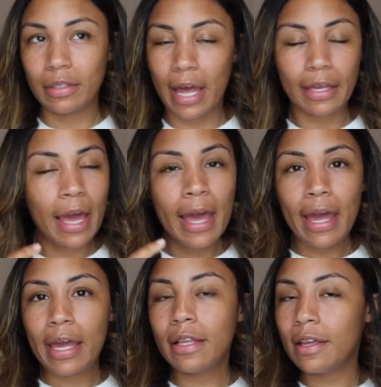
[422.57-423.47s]
Like,
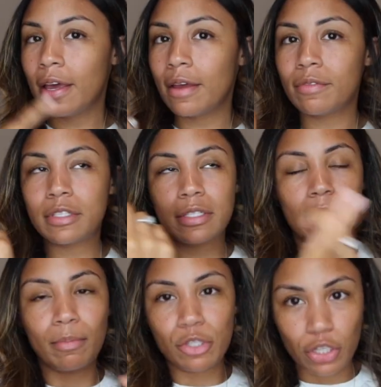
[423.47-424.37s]
he lives
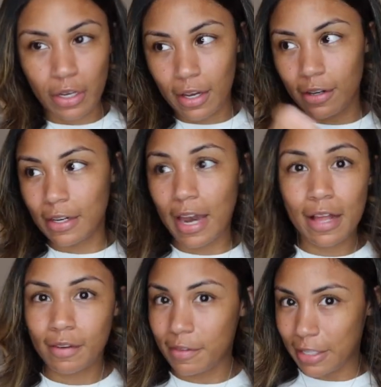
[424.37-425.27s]
in Michigan, and
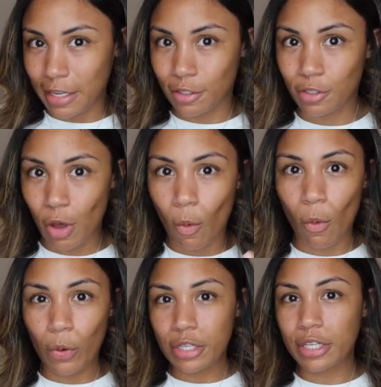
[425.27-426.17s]
I live in Texas, so
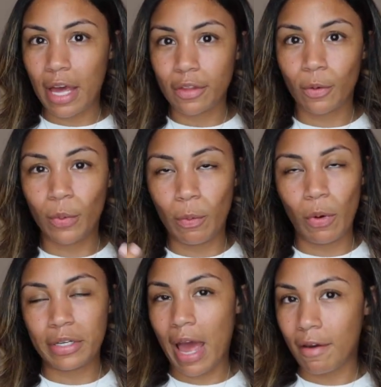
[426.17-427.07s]
when we're together, we
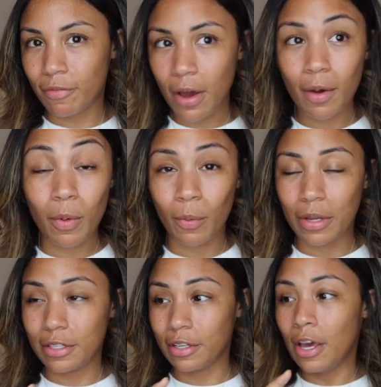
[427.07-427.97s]
wanted to have fun, we
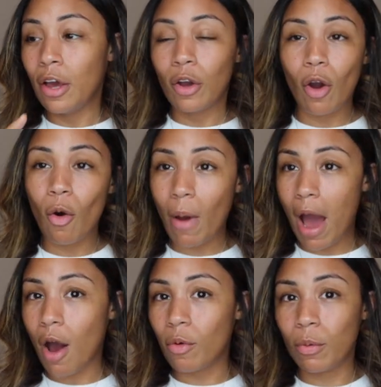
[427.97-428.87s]
wanted to go
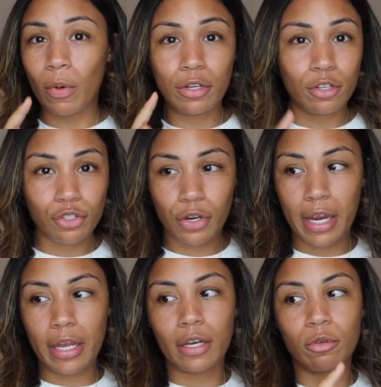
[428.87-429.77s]
out, we wanted to
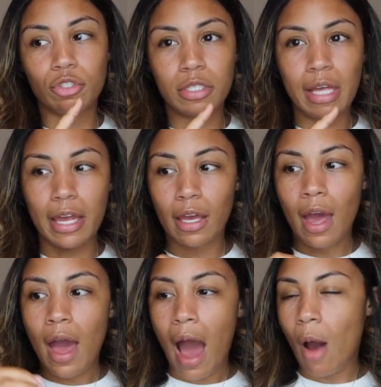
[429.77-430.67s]
drink, and it was just like
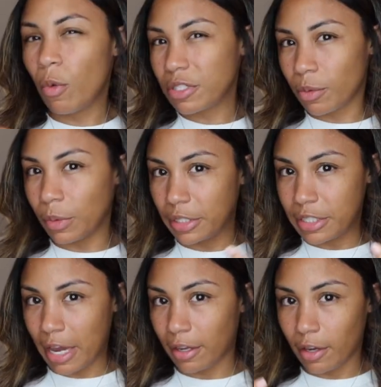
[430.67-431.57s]
I wasn't really
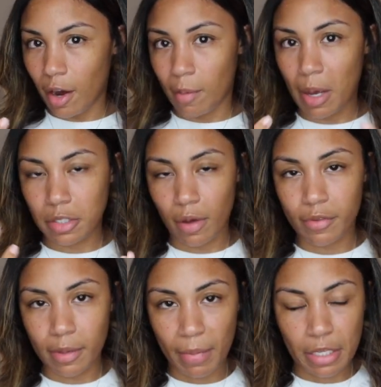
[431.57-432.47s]
taking care of
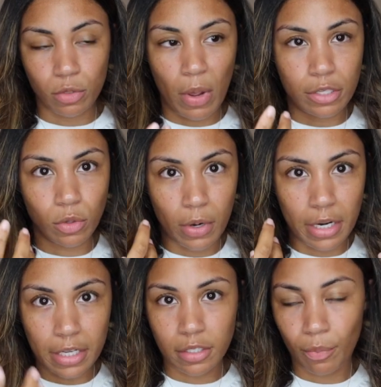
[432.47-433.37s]
myself in the best way, so it is